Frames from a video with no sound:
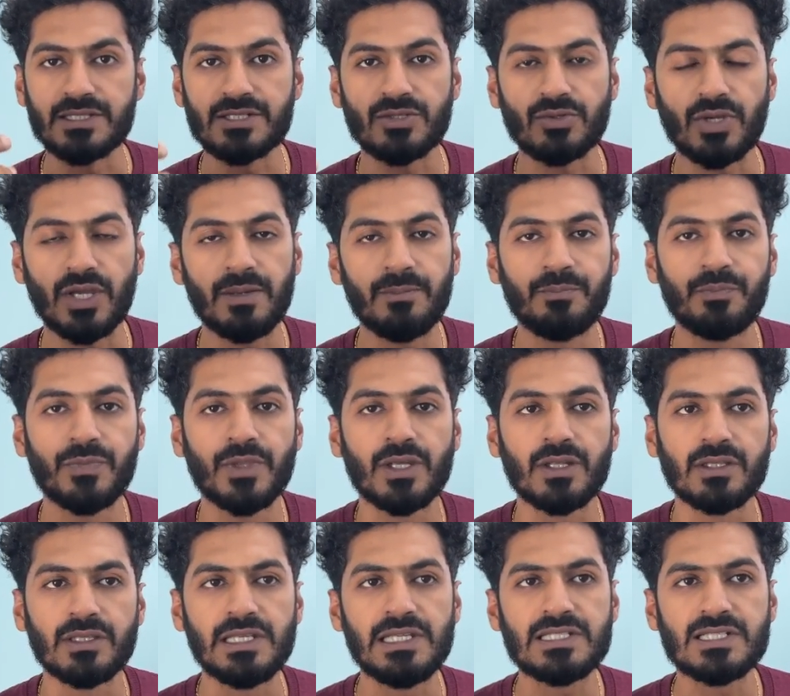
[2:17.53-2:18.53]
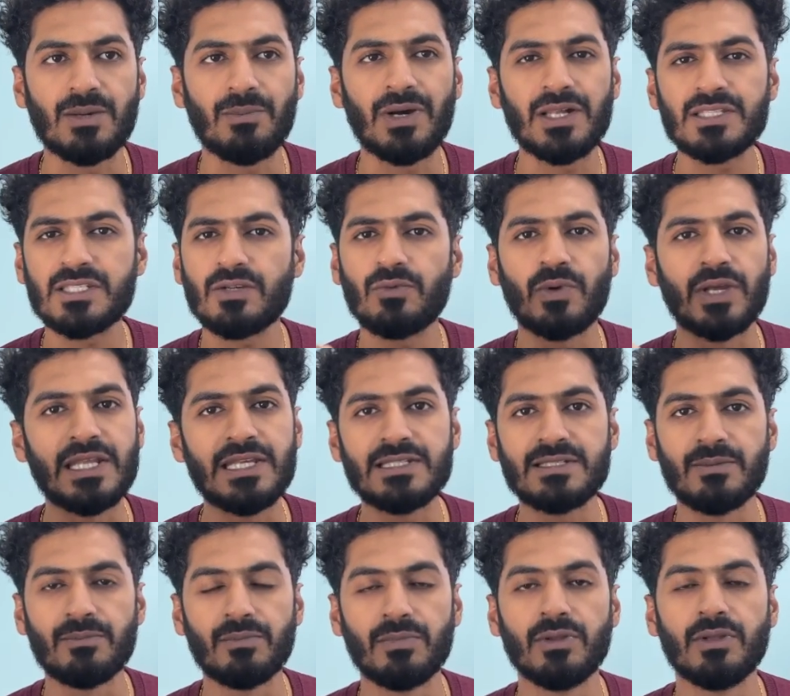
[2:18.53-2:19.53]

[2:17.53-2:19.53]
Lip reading: Okay, these commands are very simple.